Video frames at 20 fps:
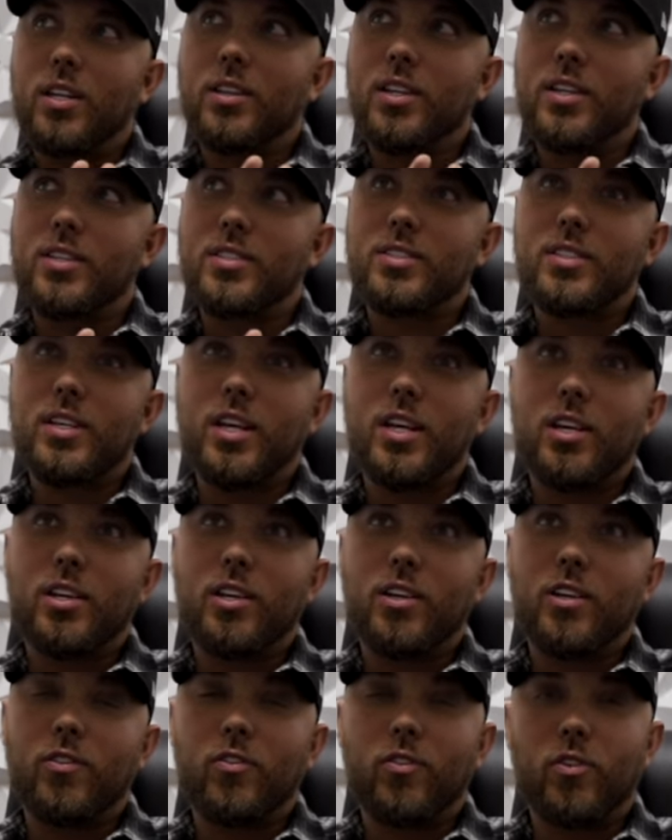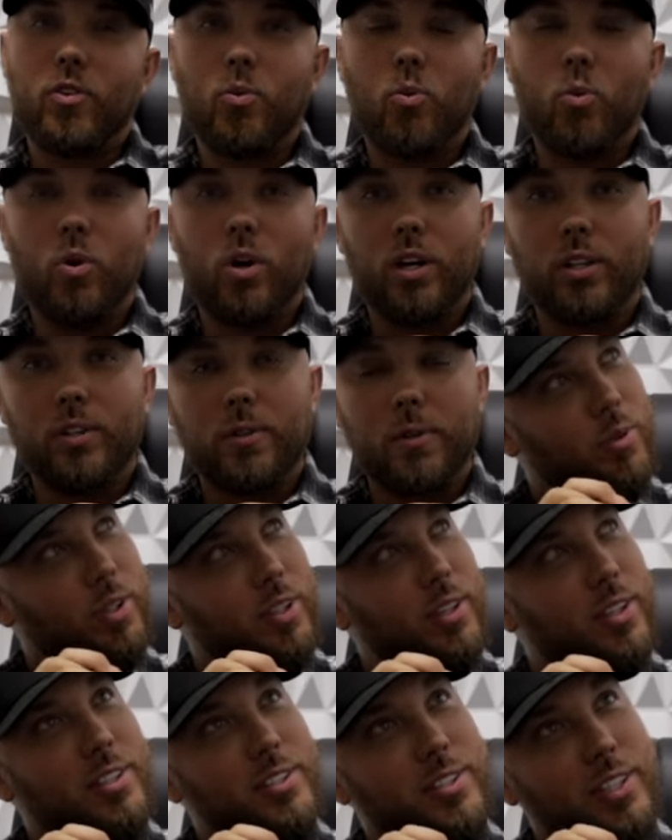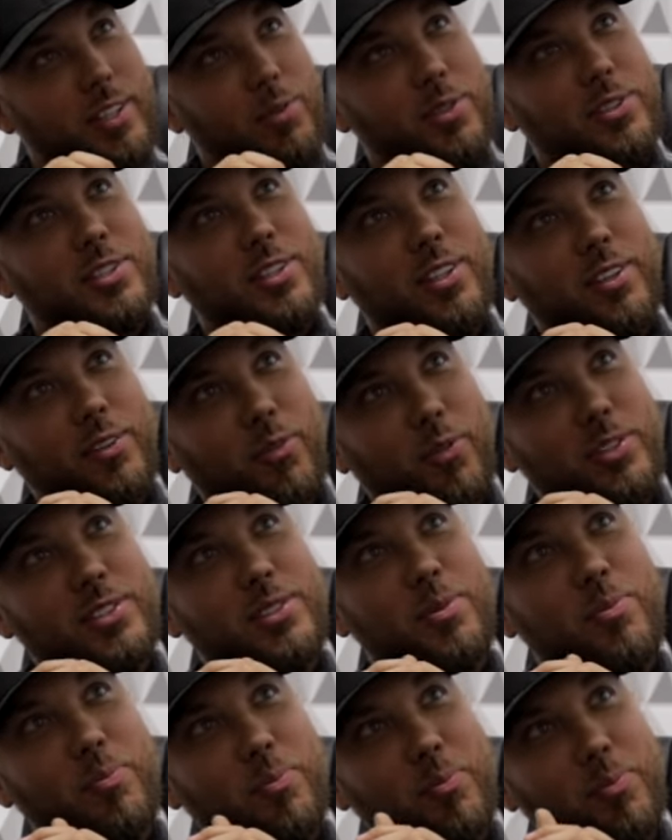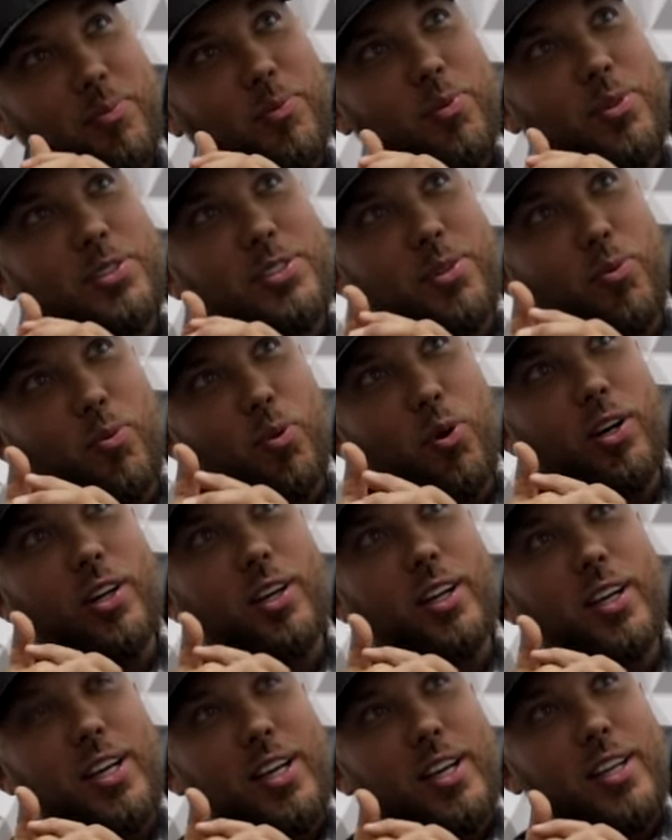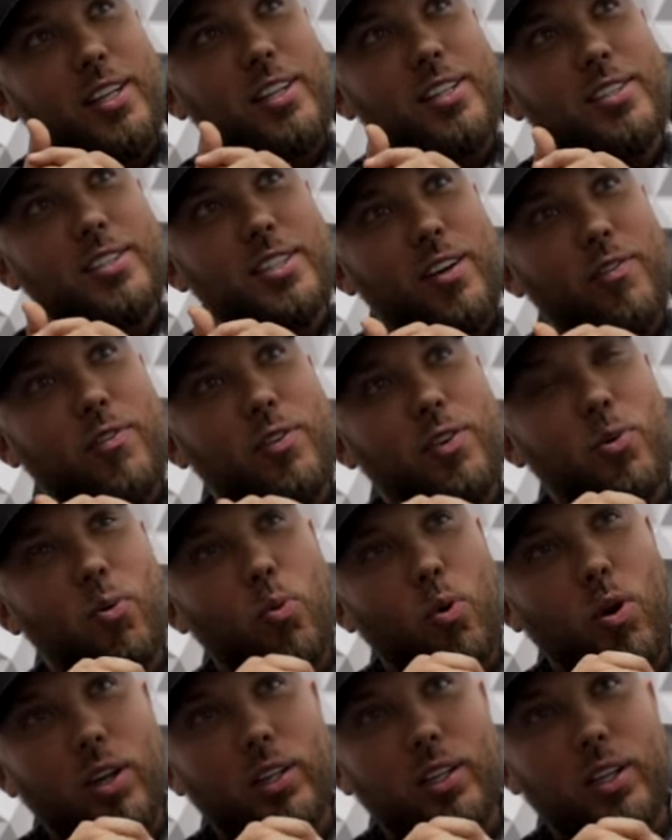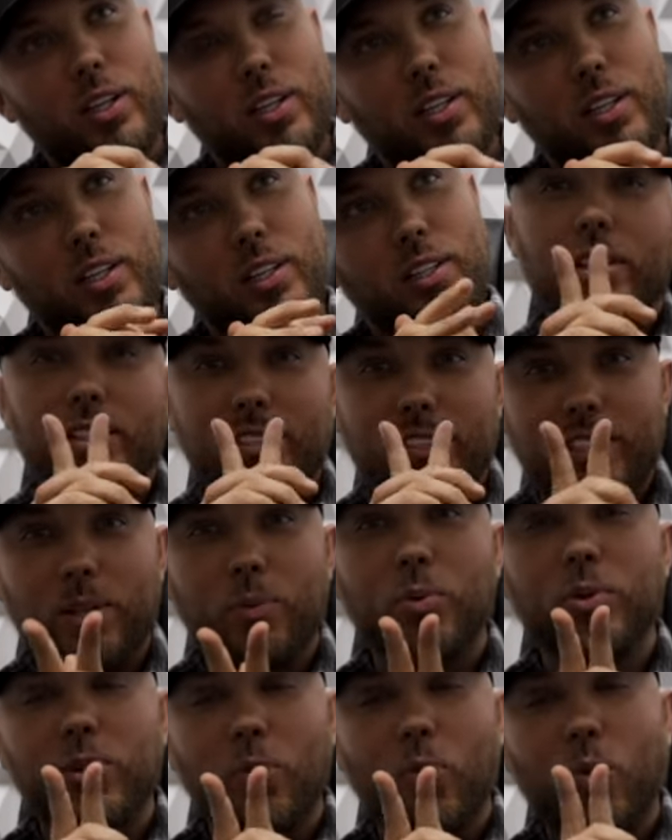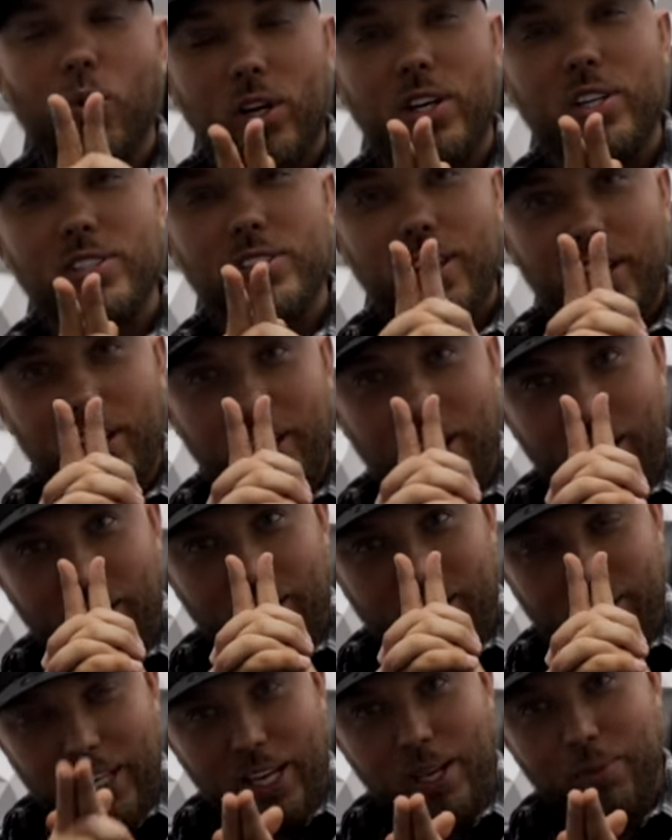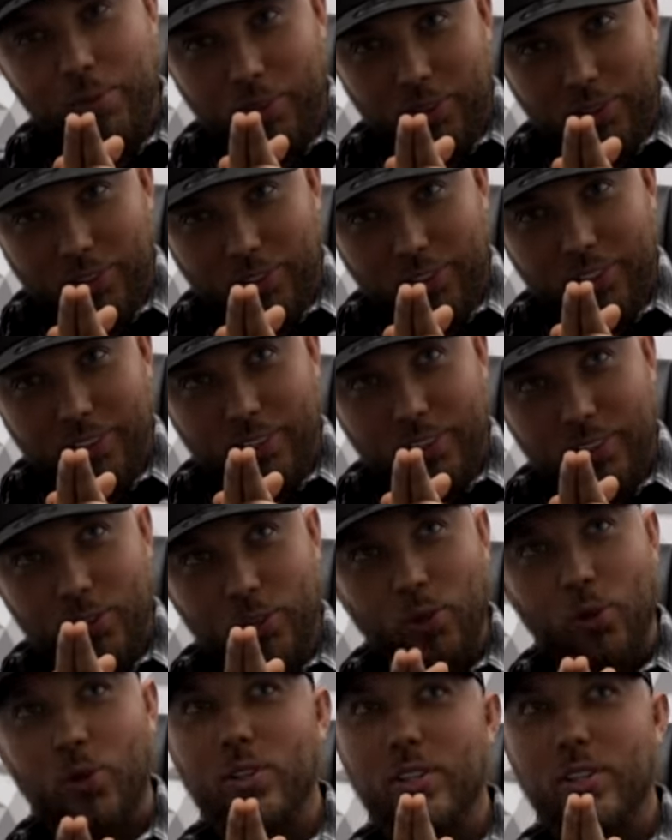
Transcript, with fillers: They say if you want, what do they say? What's the what's the what's the word? They say if you wanna sit with the winners at a, at a table no,